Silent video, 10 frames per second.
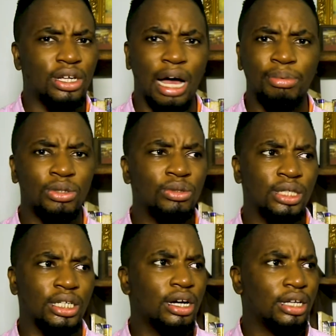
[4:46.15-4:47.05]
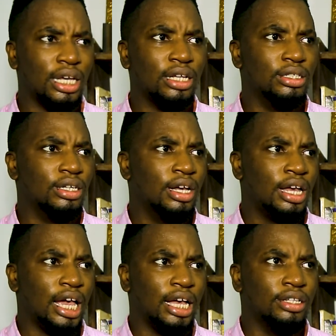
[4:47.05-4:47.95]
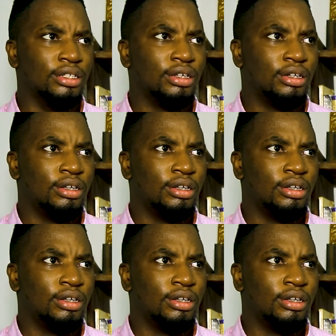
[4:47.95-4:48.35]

absolutely young kids, and